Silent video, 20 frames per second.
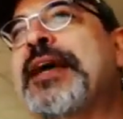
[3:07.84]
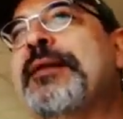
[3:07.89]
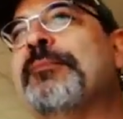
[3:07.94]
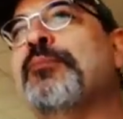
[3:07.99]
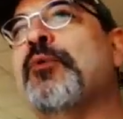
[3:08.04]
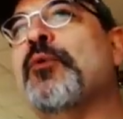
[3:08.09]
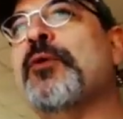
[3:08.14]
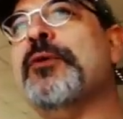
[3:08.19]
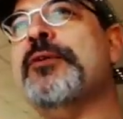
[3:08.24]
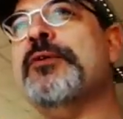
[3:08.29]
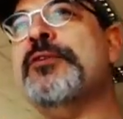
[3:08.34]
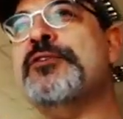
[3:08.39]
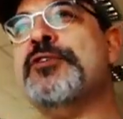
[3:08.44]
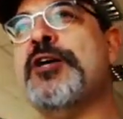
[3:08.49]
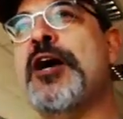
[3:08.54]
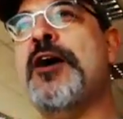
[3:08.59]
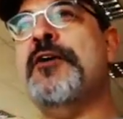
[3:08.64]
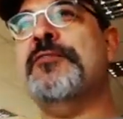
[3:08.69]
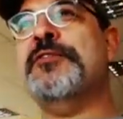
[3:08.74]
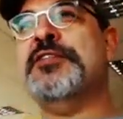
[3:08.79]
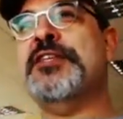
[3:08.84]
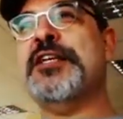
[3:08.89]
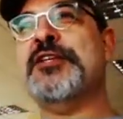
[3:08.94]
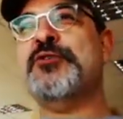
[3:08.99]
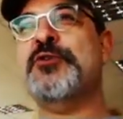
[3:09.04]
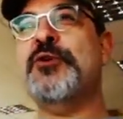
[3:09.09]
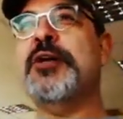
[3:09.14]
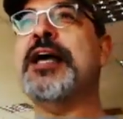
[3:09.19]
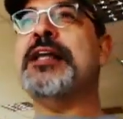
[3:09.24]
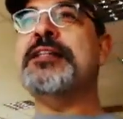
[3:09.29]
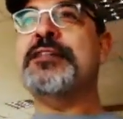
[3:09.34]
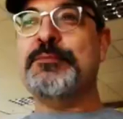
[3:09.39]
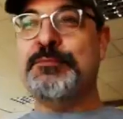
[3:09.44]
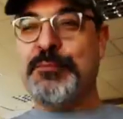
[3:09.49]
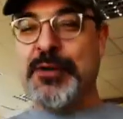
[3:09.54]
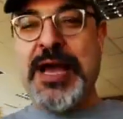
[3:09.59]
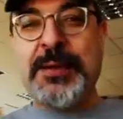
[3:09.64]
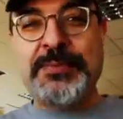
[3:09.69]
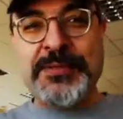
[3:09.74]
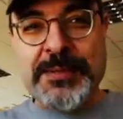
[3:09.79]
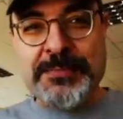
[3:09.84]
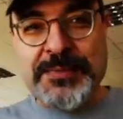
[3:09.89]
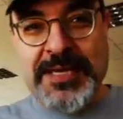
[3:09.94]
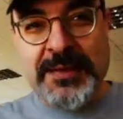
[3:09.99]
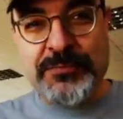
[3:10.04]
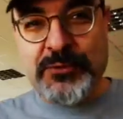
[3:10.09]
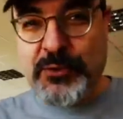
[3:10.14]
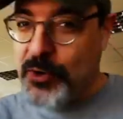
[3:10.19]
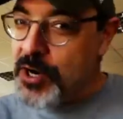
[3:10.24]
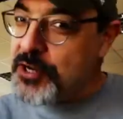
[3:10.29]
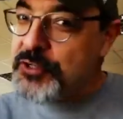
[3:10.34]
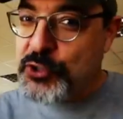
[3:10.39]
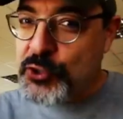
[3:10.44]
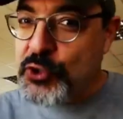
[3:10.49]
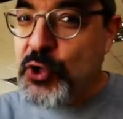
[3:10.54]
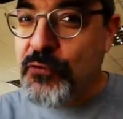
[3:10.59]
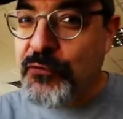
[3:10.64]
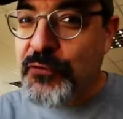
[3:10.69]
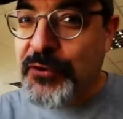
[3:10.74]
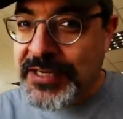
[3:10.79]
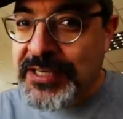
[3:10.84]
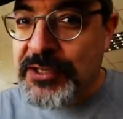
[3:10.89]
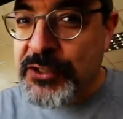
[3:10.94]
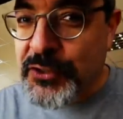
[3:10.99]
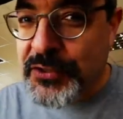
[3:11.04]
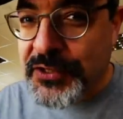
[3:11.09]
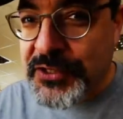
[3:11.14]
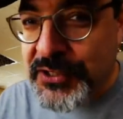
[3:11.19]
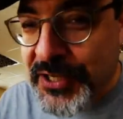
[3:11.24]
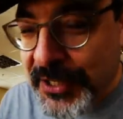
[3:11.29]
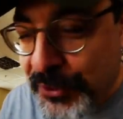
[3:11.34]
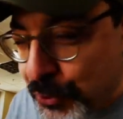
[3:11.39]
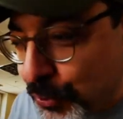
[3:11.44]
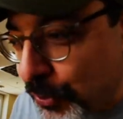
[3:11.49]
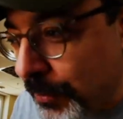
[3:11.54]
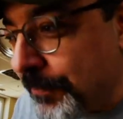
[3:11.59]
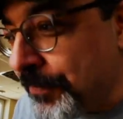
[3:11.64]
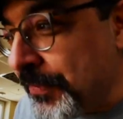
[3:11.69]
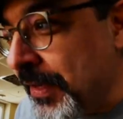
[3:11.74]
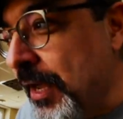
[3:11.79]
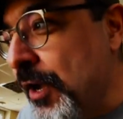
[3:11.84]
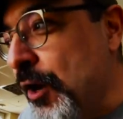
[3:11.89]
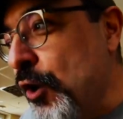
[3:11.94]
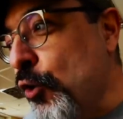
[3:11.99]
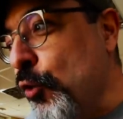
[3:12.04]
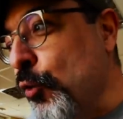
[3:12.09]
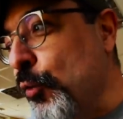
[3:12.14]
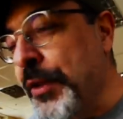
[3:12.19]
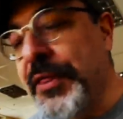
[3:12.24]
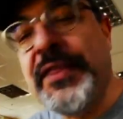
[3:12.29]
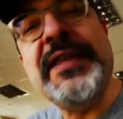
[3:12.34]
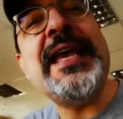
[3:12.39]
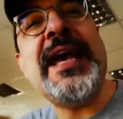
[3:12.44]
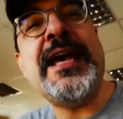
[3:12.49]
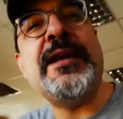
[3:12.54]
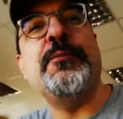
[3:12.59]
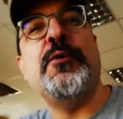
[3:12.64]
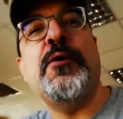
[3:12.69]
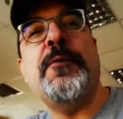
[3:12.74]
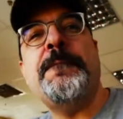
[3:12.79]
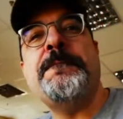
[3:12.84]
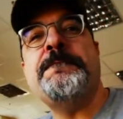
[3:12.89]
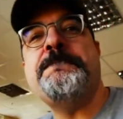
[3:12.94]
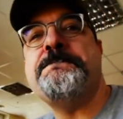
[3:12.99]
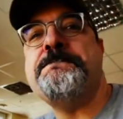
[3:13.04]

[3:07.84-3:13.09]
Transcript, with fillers: that borders on the sexual and perhaps sometimes crosses over into the sexual with the animal.